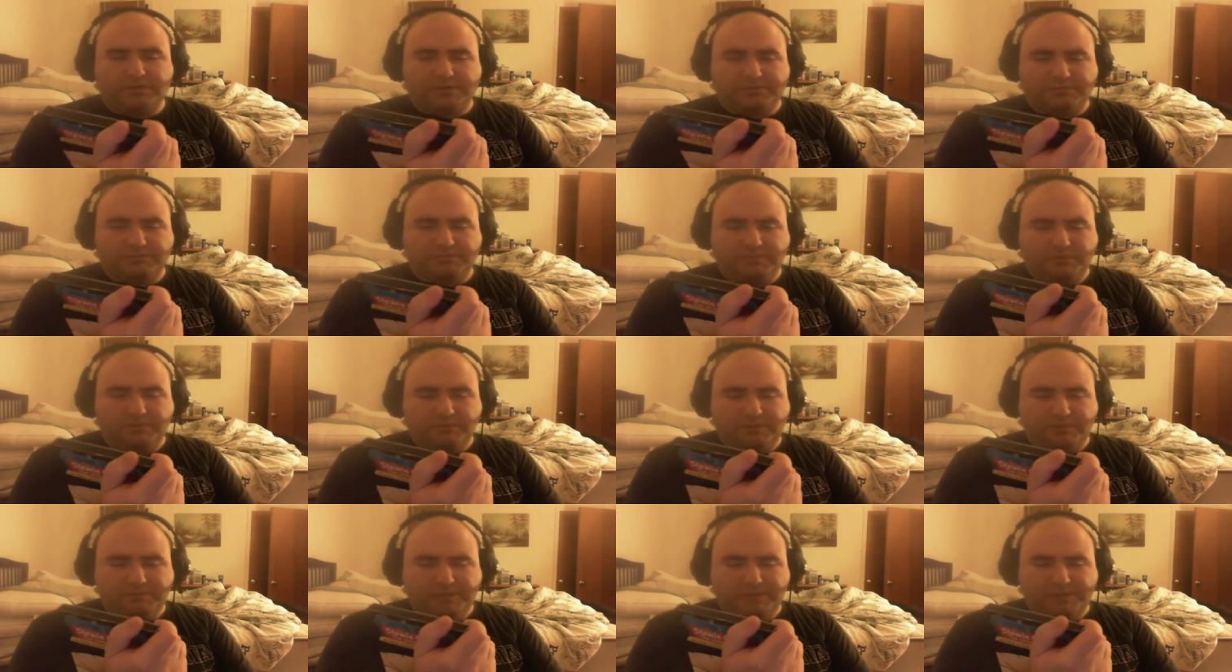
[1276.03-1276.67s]
own
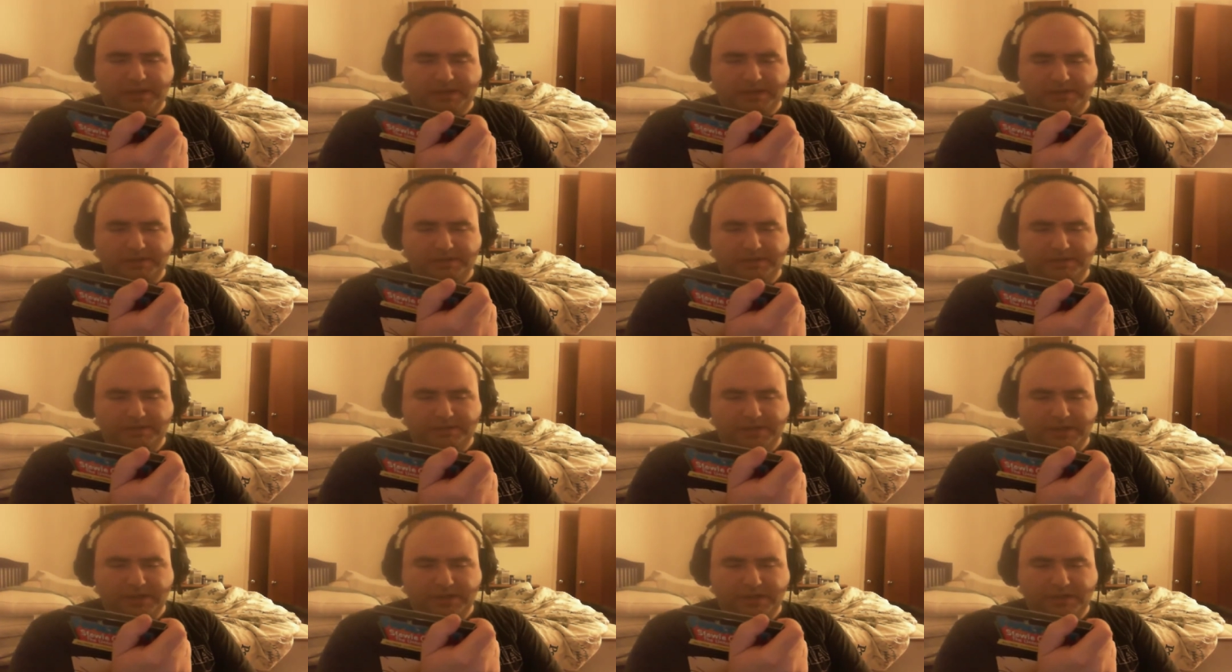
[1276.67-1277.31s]
this movie
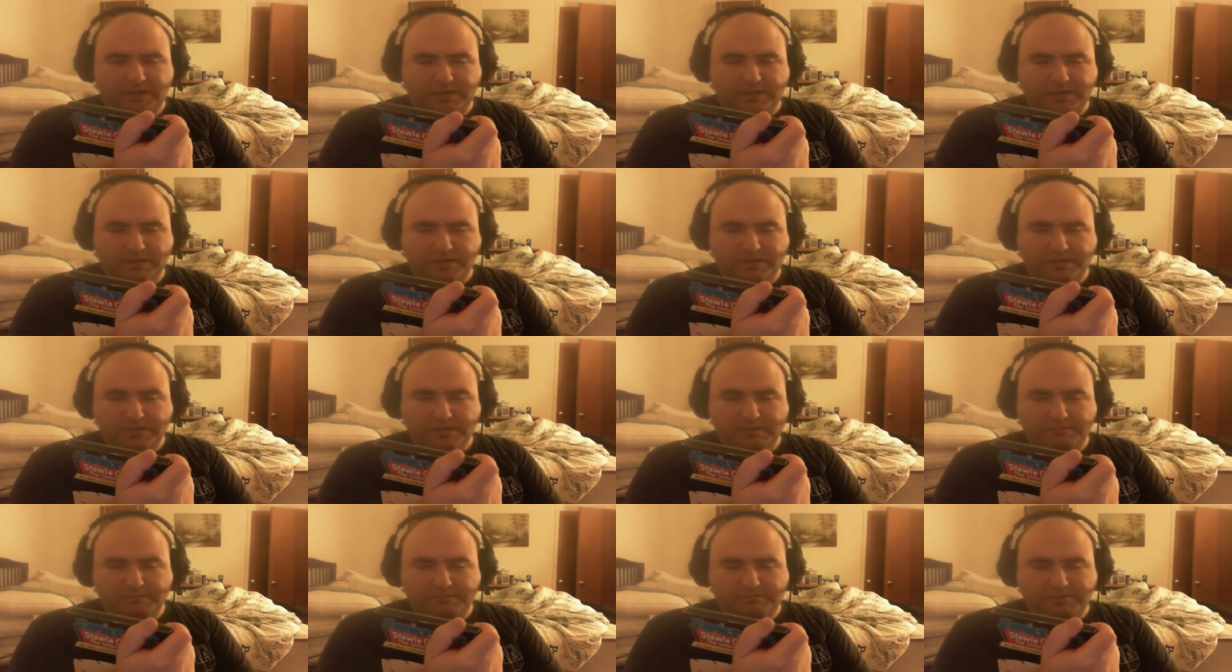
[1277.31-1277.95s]
back in the day.
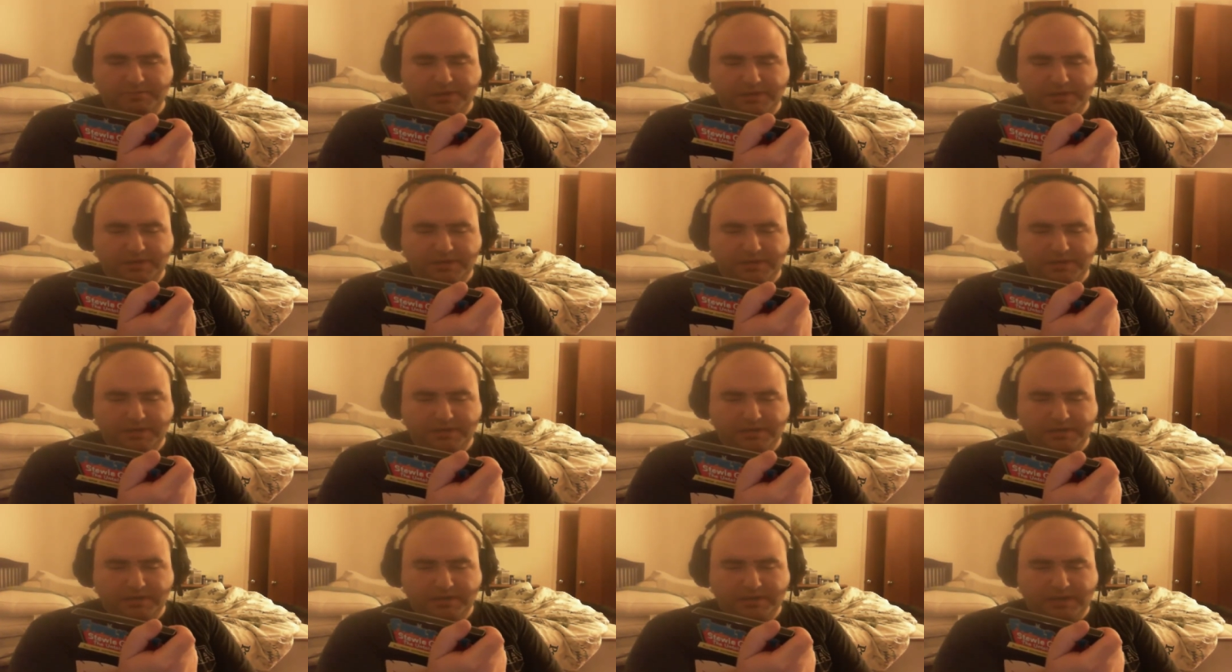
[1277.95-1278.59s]

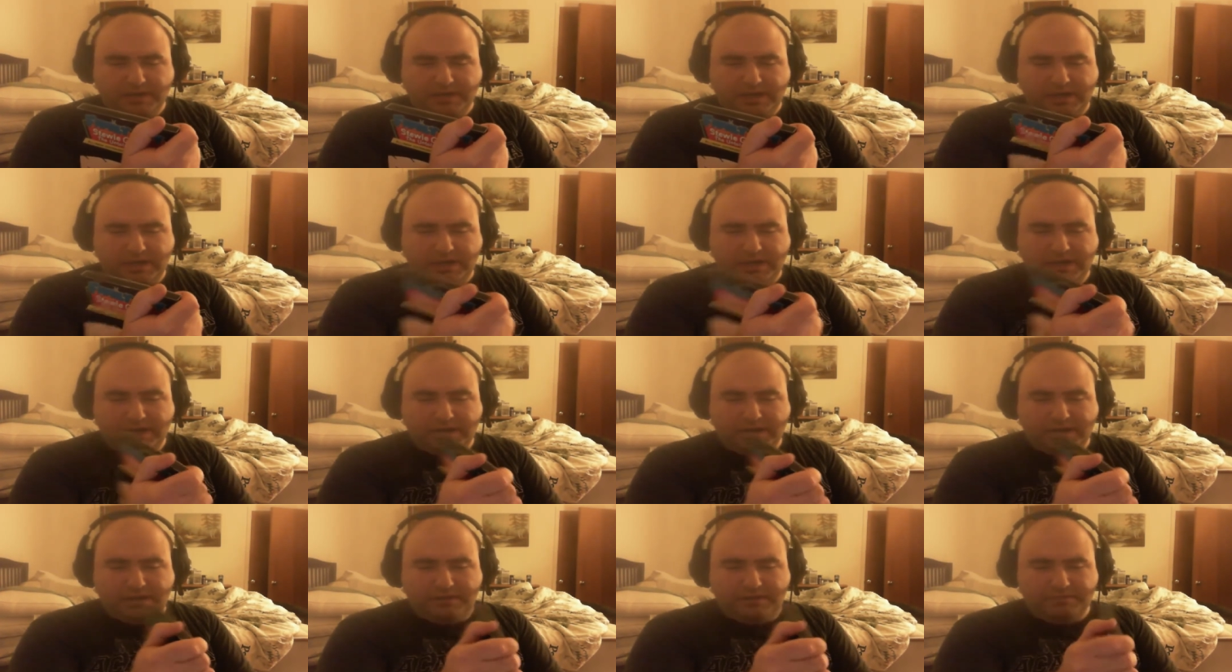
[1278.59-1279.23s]
But,
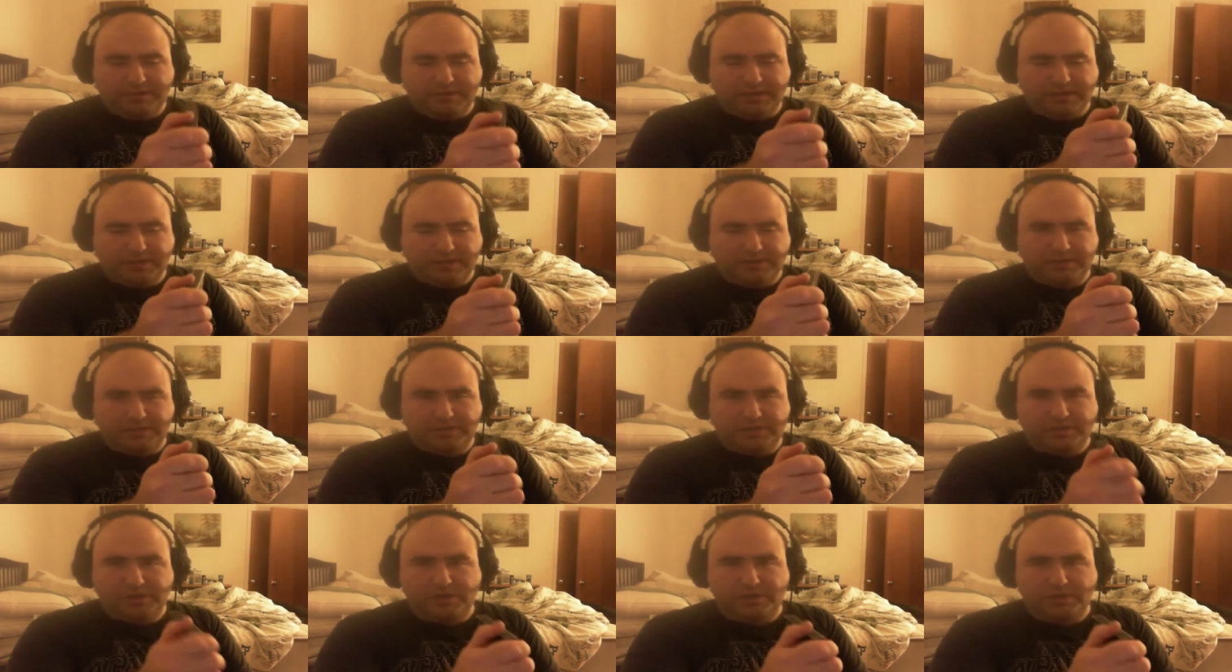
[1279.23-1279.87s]
I'm
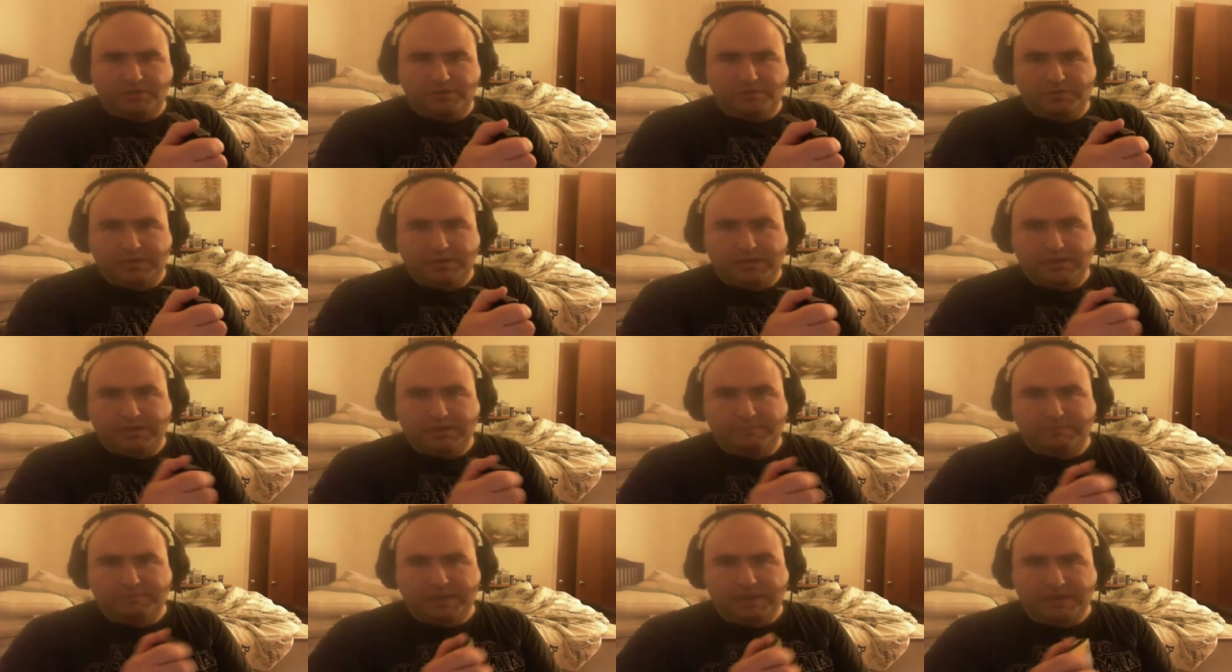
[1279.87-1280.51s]
not gonna show
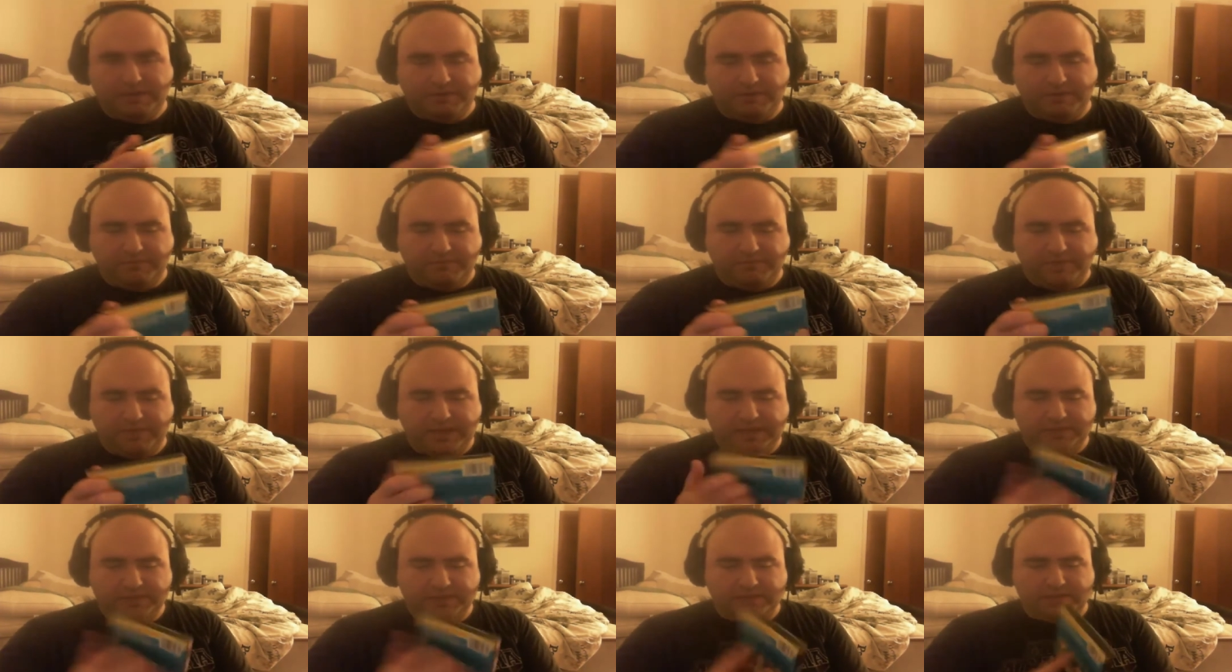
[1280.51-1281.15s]
the back
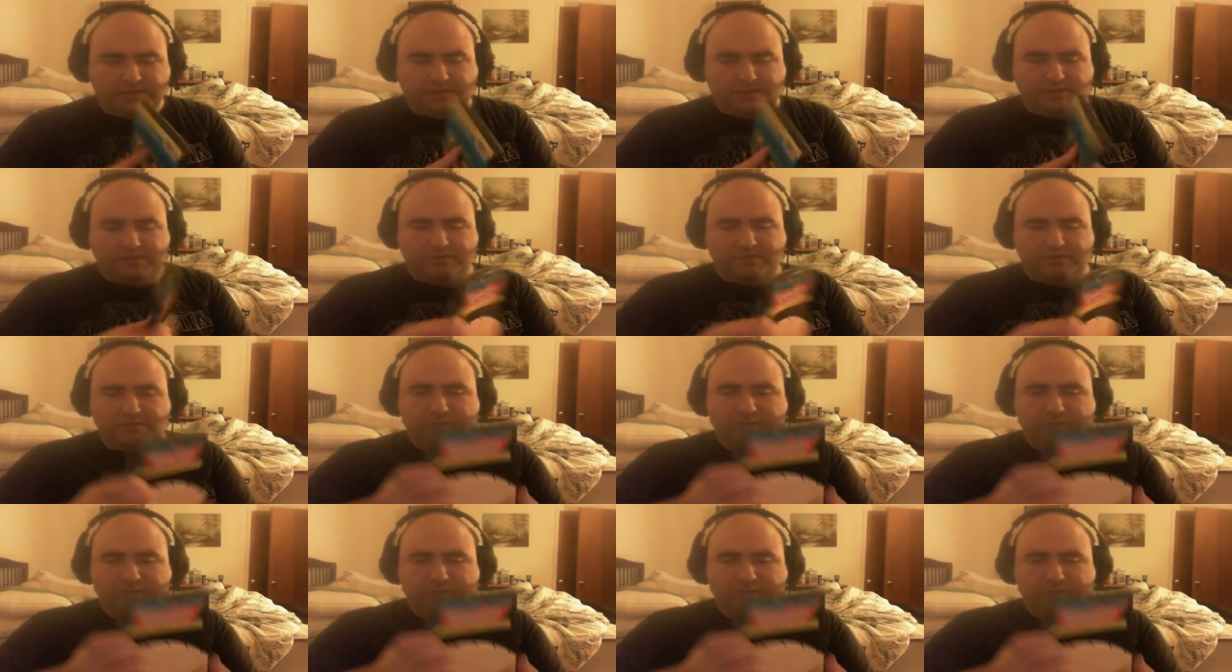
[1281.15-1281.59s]
of that,